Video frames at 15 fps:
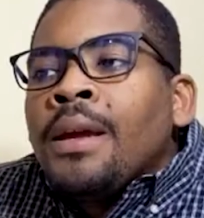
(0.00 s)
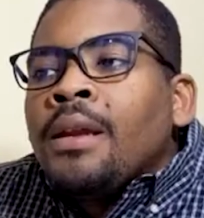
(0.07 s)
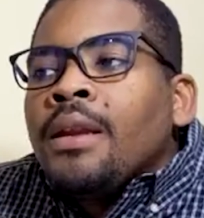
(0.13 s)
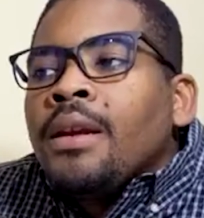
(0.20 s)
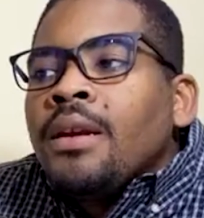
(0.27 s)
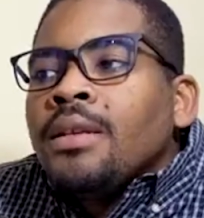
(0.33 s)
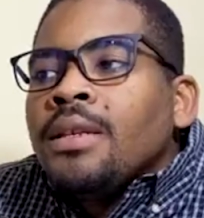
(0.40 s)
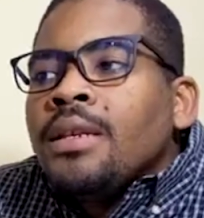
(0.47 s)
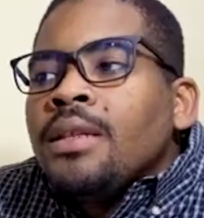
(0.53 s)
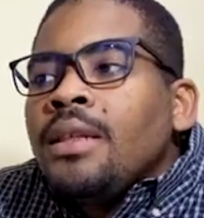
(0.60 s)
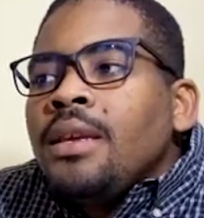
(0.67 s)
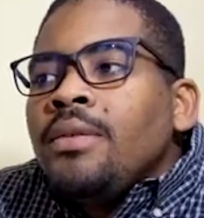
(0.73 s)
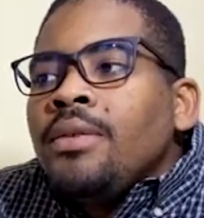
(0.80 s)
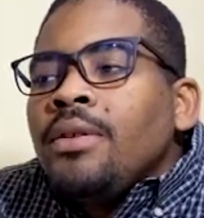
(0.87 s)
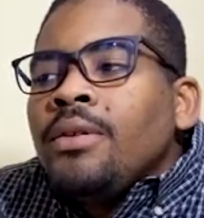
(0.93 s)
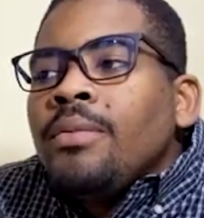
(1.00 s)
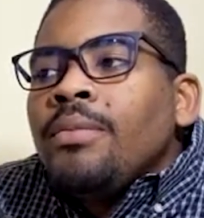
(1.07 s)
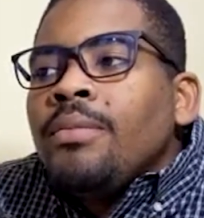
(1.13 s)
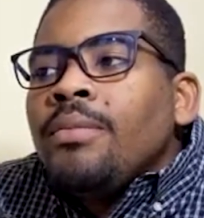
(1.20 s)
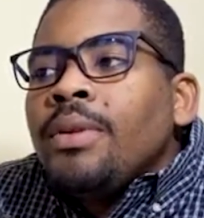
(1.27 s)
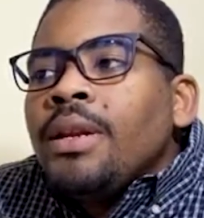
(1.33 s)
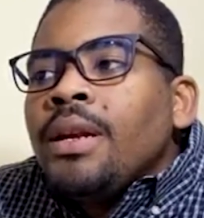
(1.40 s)
There is
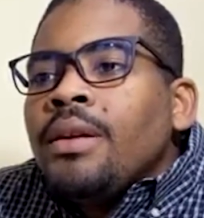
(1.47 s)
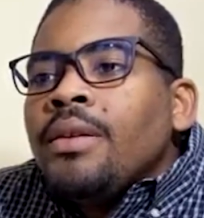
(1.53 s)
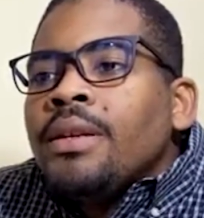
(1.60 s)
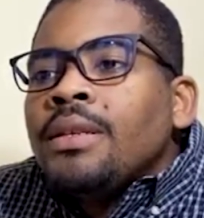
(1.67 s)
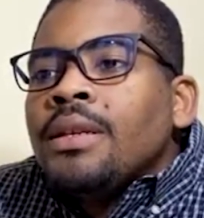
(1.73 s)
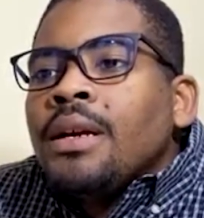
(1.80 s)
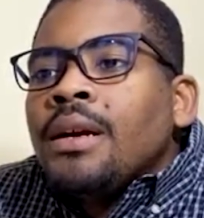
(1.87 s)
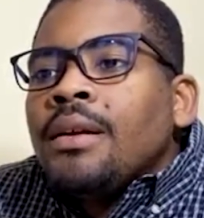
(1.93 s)
Ethereum, there is